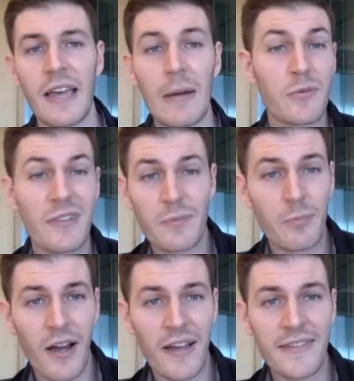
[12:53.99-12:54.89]
And I was really
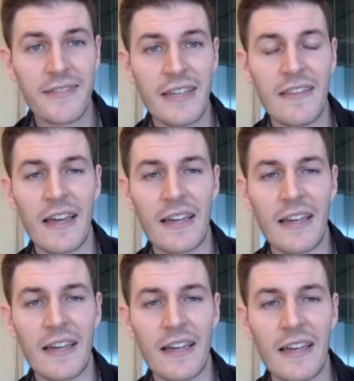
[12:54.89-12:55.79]
surprised in
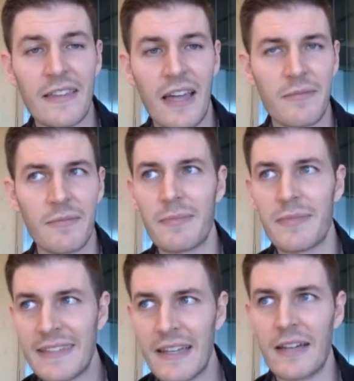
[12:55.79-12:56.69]
that
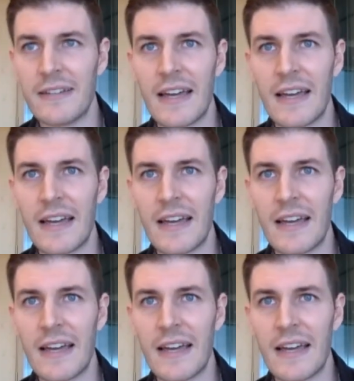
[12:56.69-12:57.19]
data